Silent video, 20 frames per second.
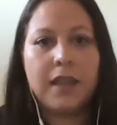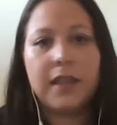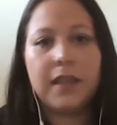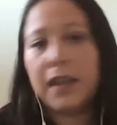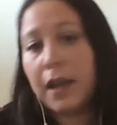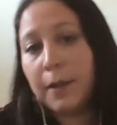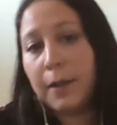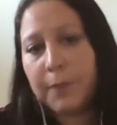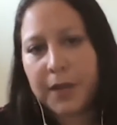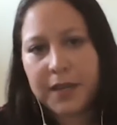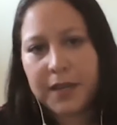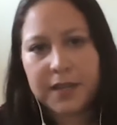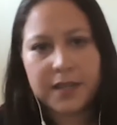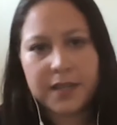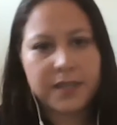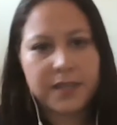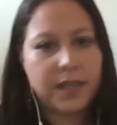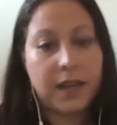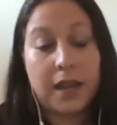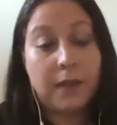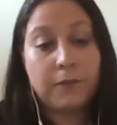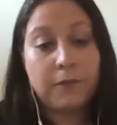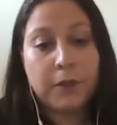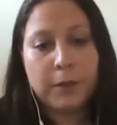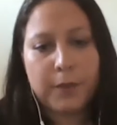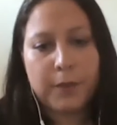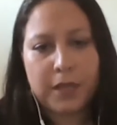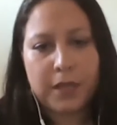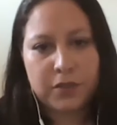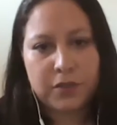company doesn't, and film
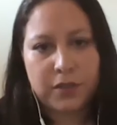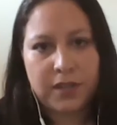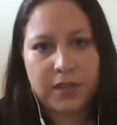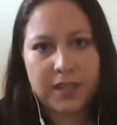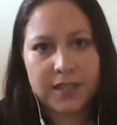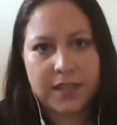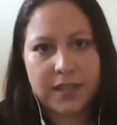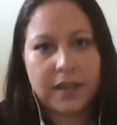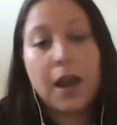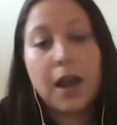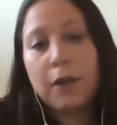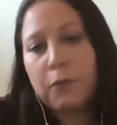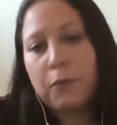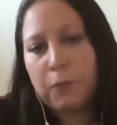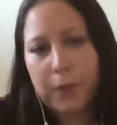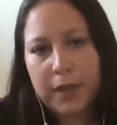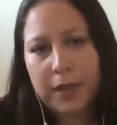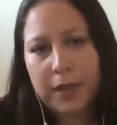industry doesn't. Not really